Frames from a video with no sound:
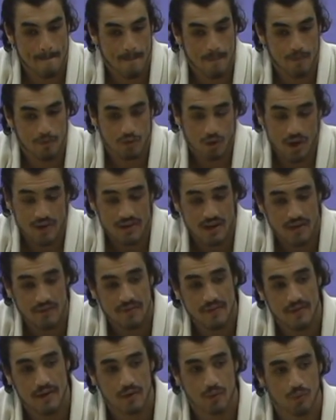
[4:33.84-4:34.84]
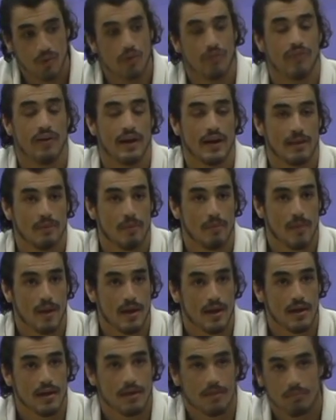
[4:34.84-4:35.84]
So I definitely will fight
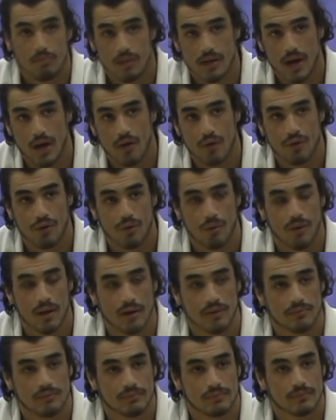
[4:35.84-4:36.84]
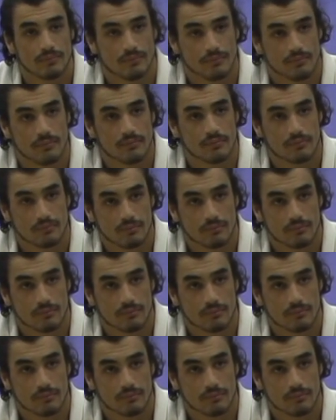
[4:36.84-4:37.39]
MMA, but I don't know when.